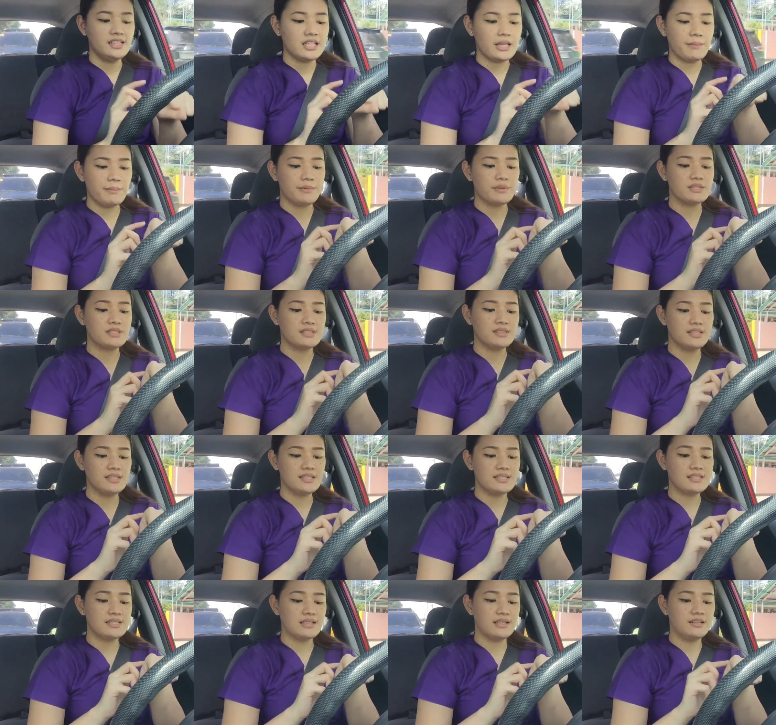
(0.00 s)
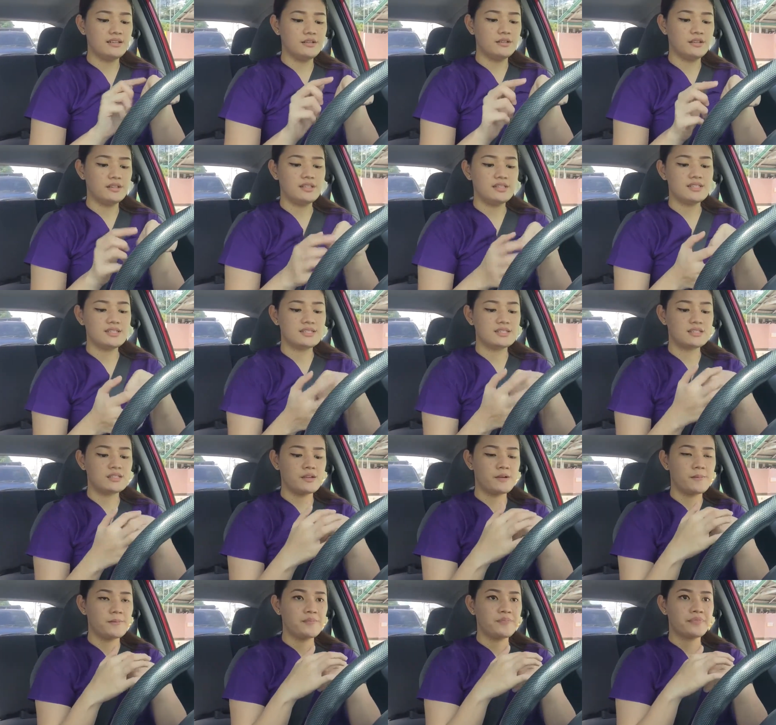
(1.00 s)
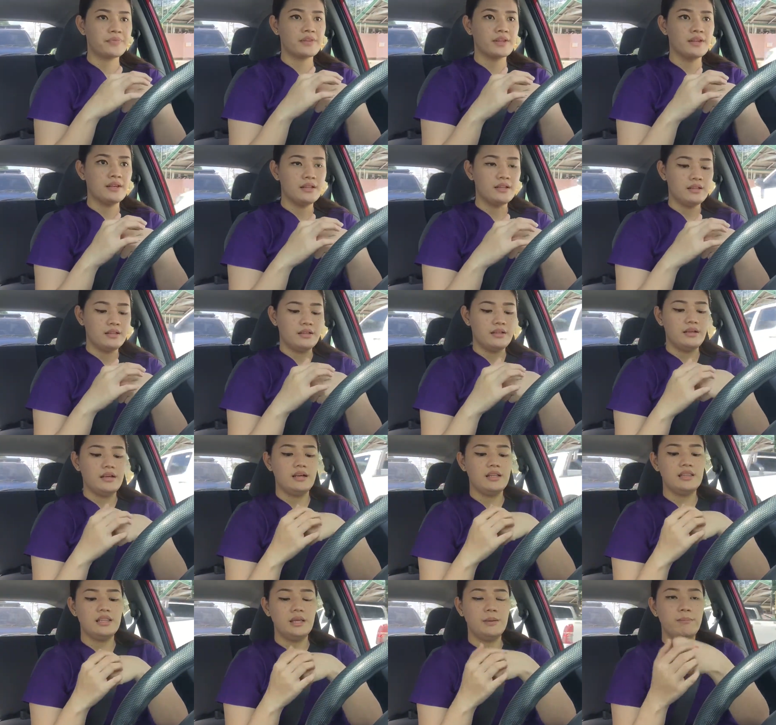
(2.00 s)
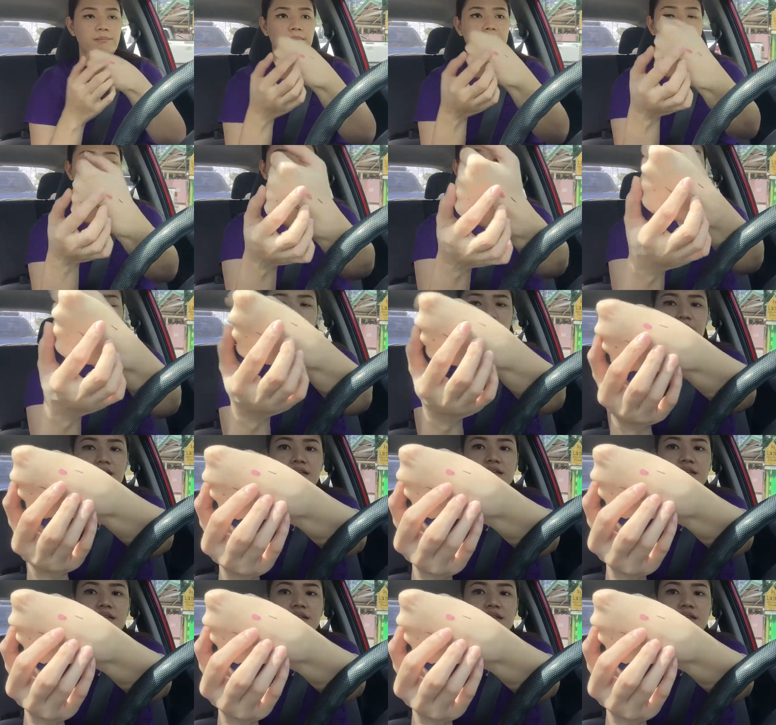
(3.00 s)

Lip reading: Tapos this, this lippy,